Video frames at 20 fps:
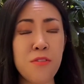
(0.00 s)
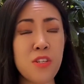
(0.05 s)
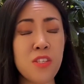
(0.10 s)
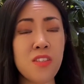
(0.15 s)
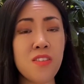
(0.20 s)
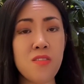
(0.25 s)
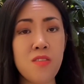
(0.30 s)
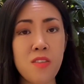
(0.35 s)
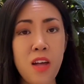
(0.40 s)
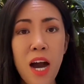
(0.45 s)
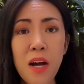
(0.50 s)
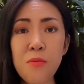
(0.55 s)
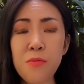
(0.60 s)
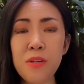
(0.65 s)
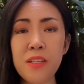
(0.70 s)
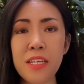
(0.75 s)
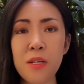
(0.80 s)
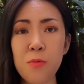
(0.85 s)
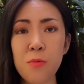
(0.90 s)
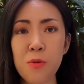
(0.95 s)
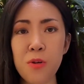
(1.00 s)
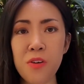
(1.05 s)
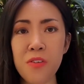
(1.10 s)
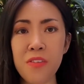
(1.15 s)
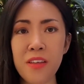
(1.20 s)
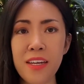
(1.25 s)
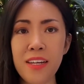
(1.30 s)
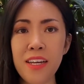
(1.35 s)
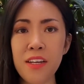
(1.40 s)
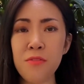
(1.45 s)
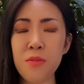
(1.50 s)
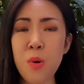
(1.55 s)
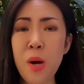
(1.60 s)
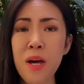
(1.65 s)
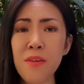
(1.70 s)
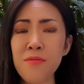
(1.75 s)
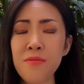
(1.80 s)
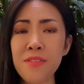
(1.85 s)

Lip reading: it's not really worth it if you have